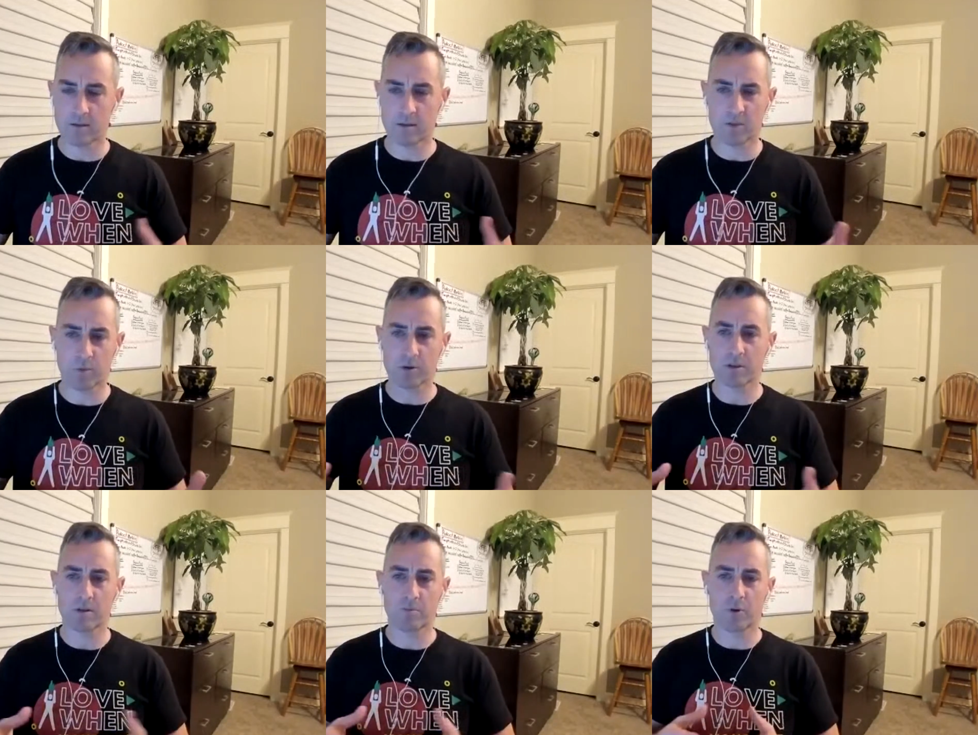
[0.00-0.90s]
this
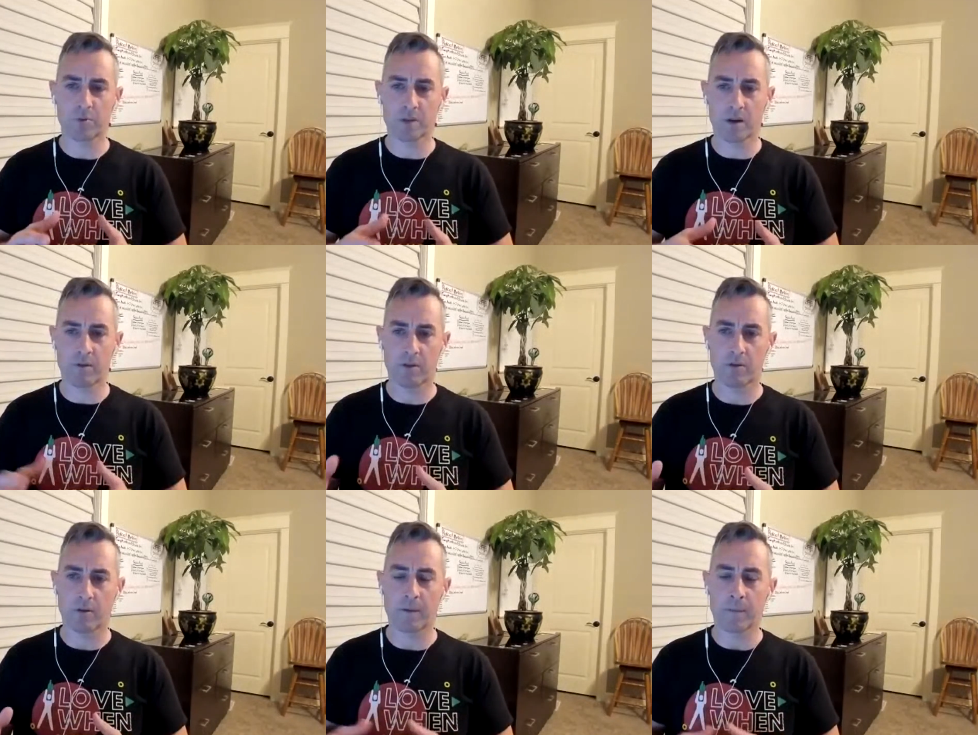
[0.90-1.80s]
person that poops every
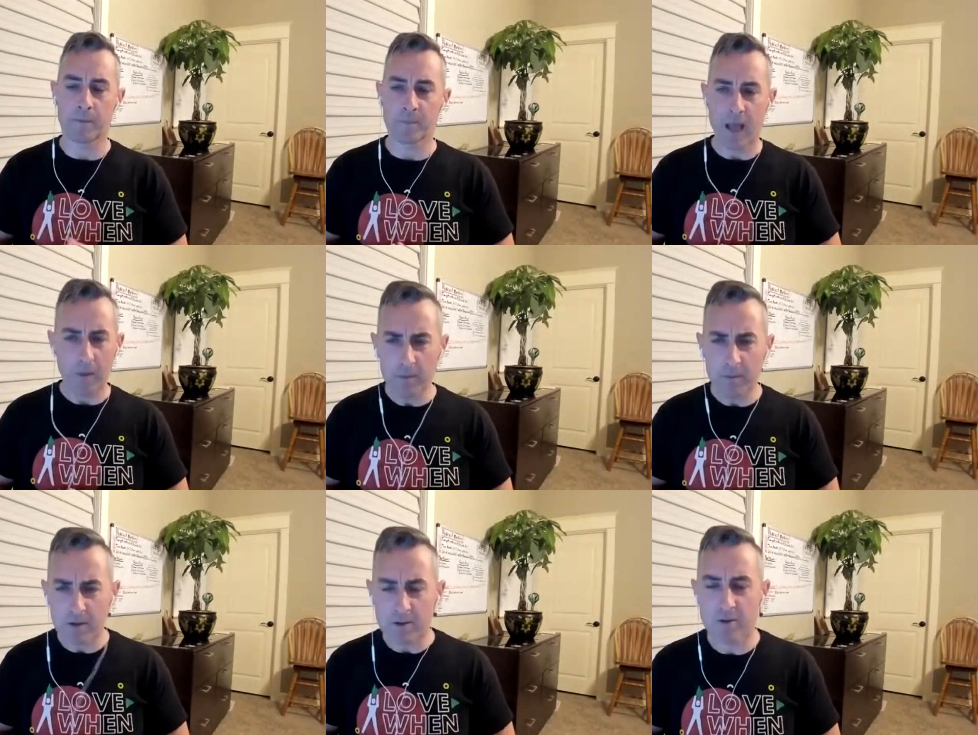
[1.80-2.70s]
3rd day, how many
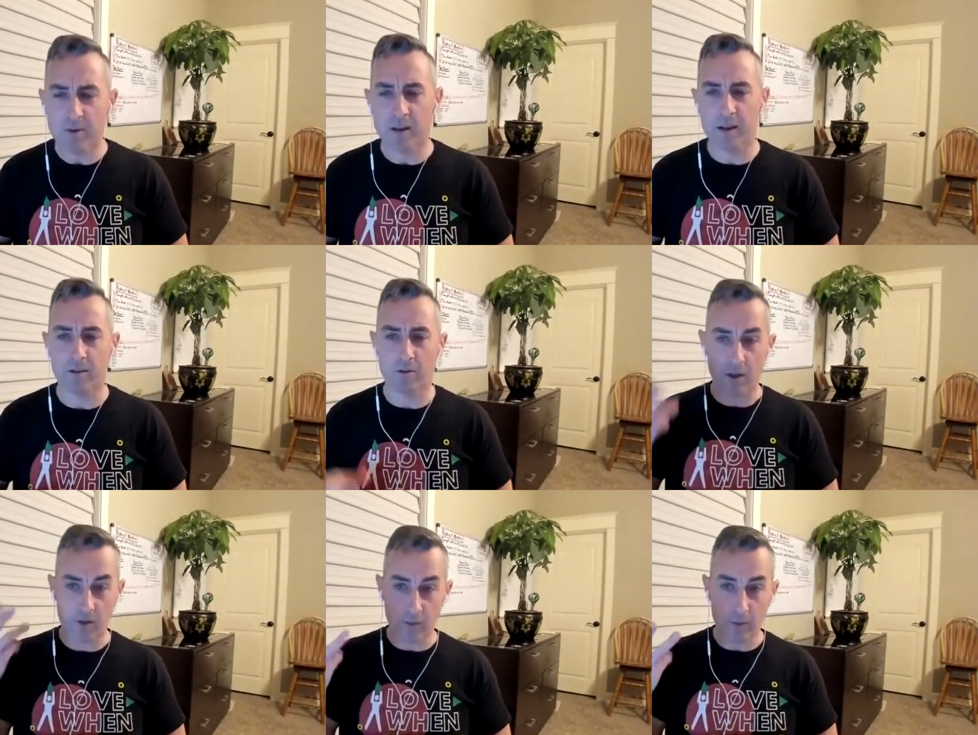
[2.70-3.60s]
meals do you eat a day? And they're
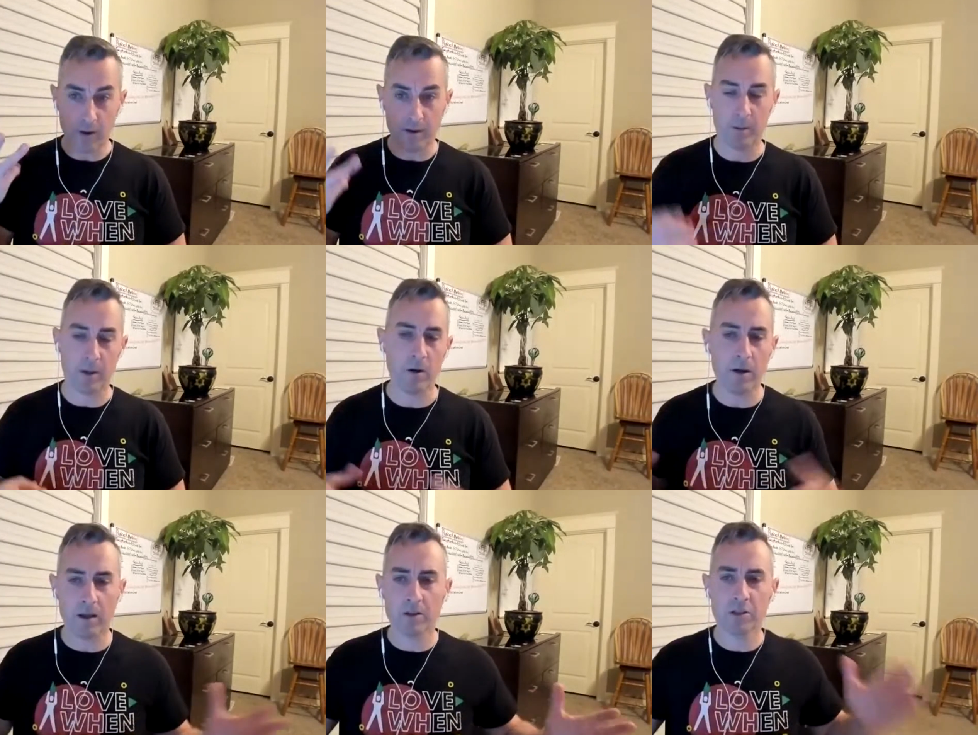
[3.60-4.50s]
like 3. And I'm like,
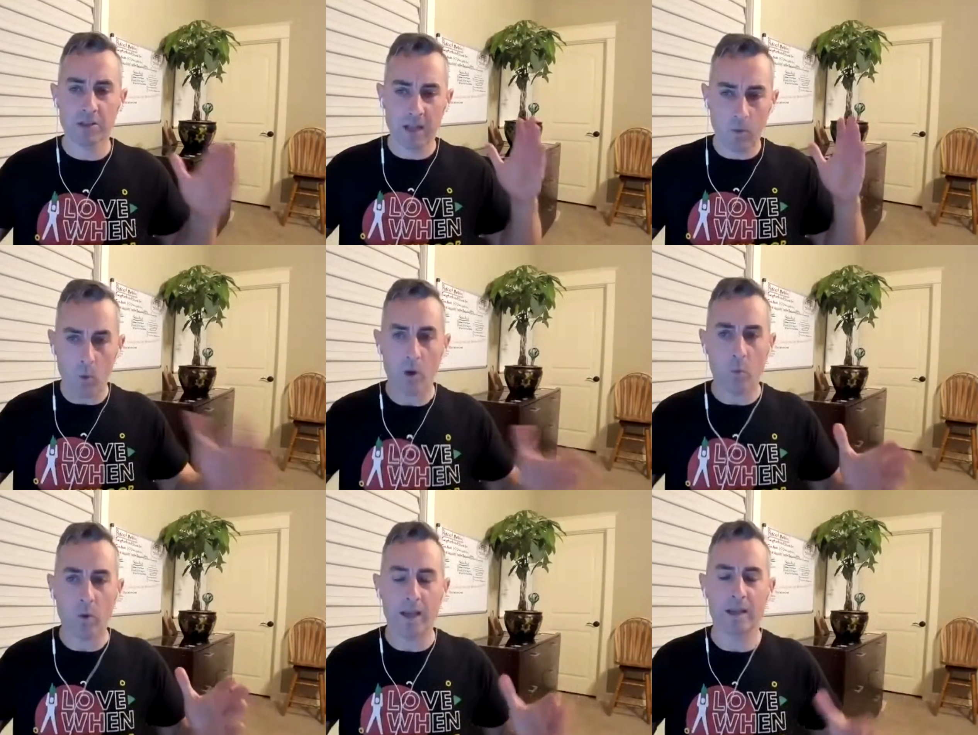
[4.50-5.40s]
okay, let's just take
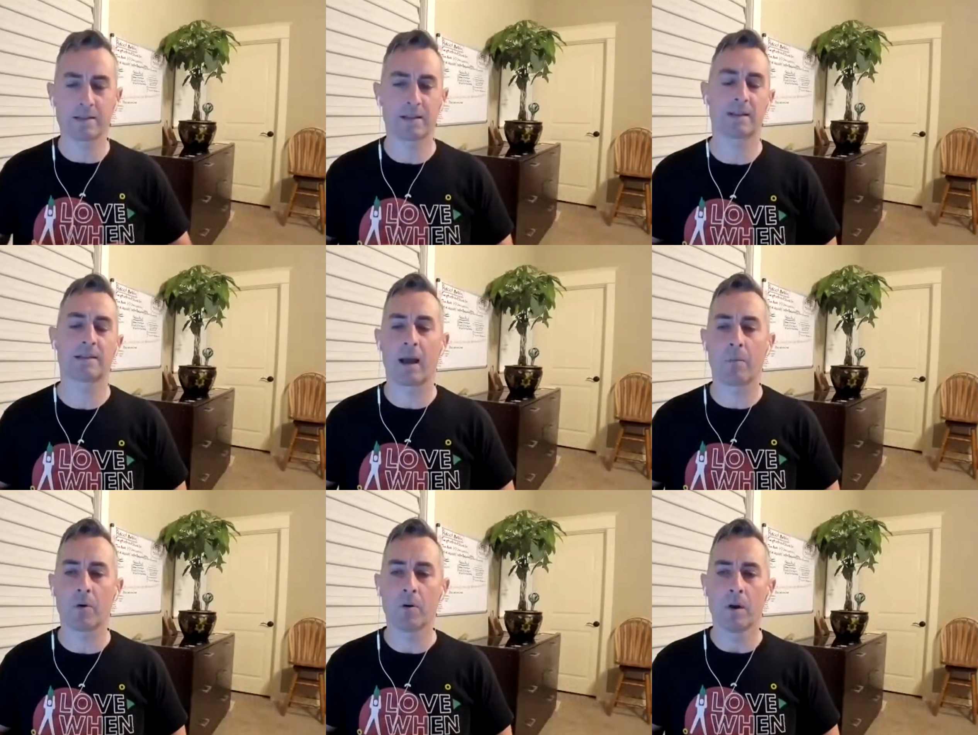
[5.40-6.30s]
1 week as an
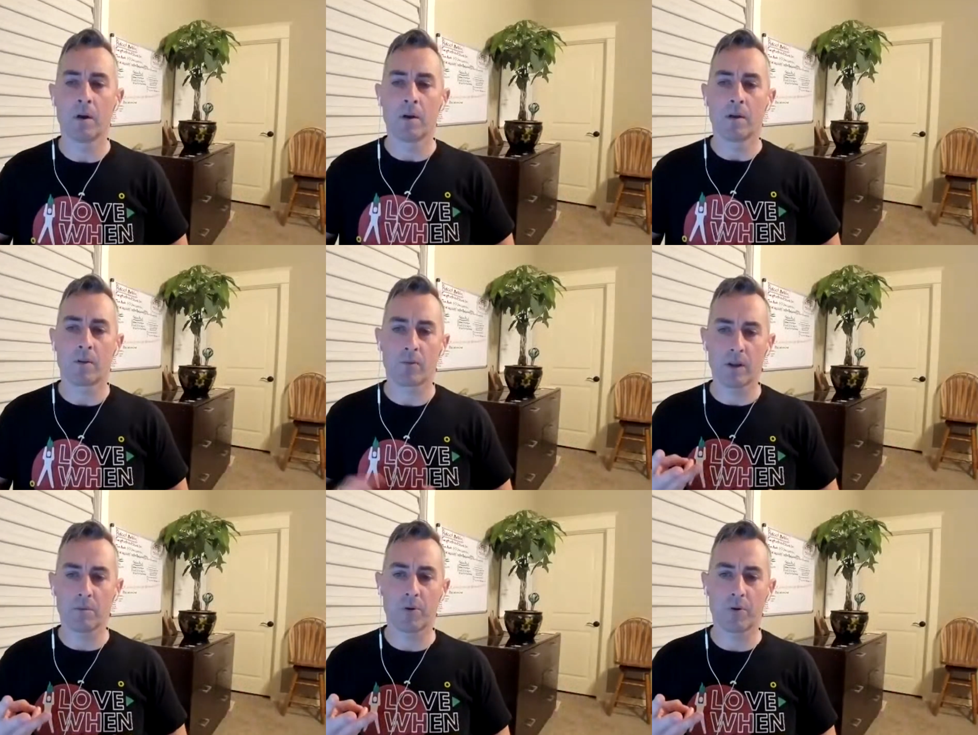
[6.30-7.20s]
example.
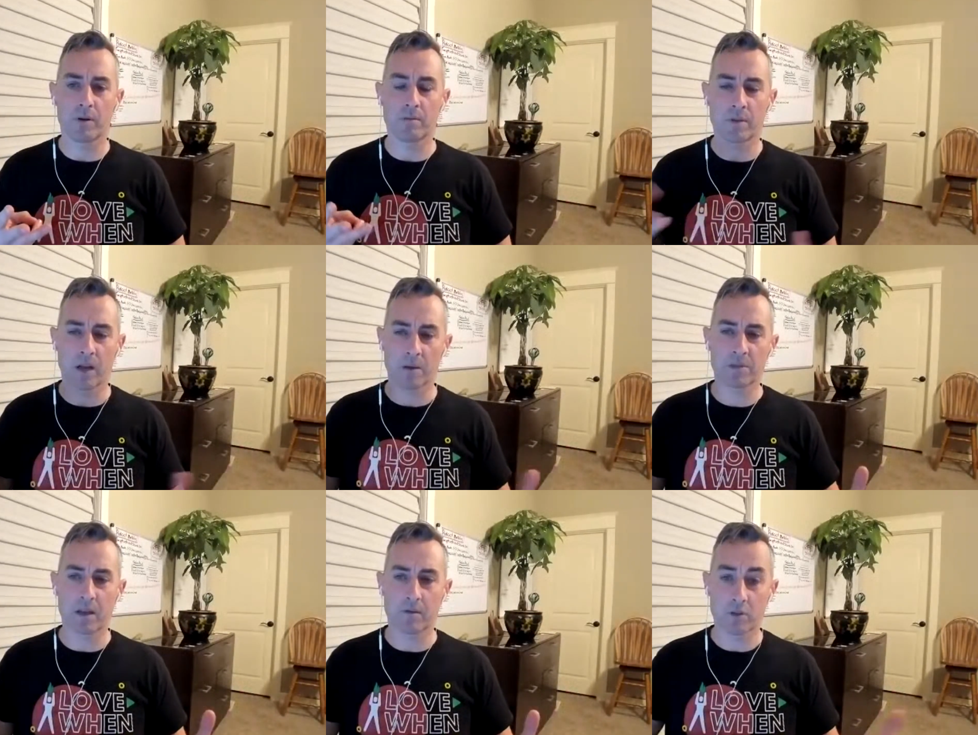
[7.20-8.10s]
3 input times
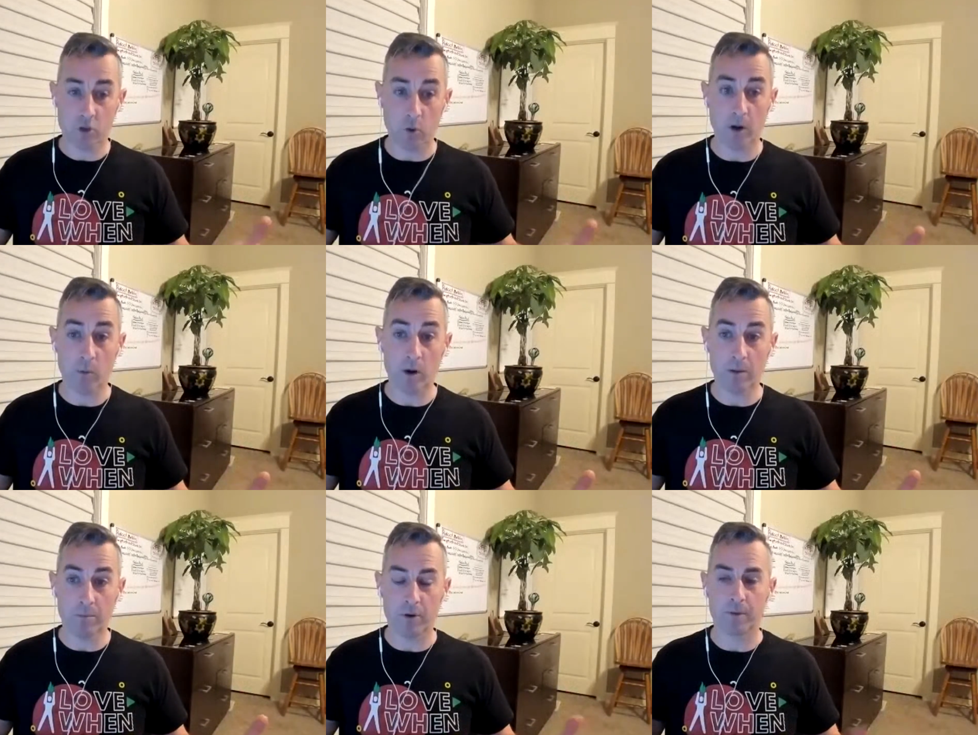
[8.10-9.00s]
7 is 21
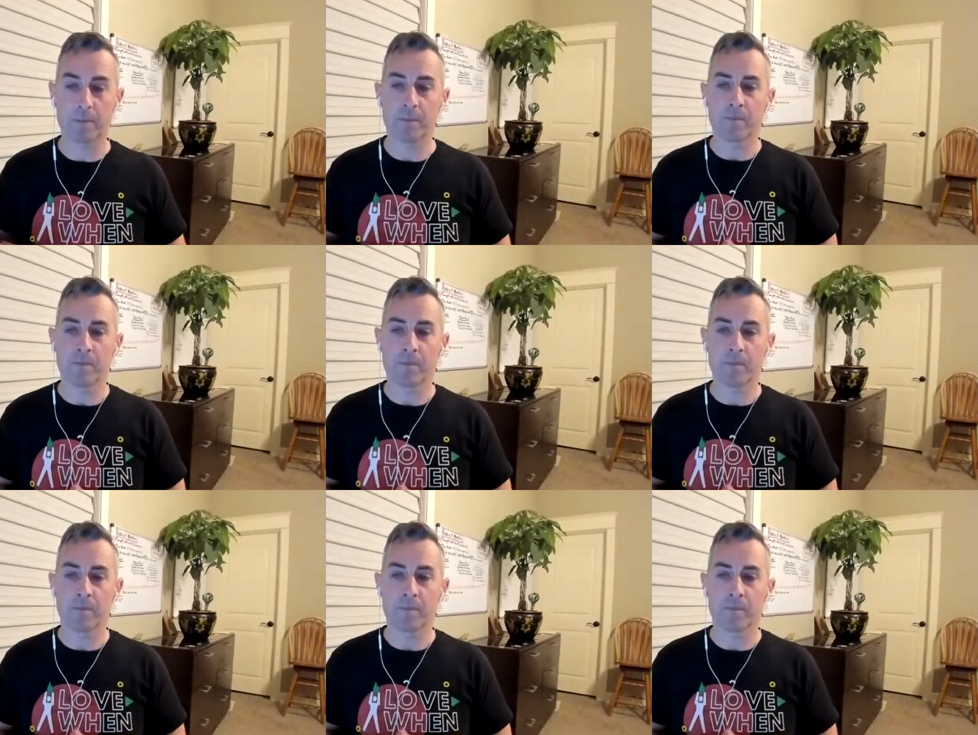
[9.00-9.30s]
input.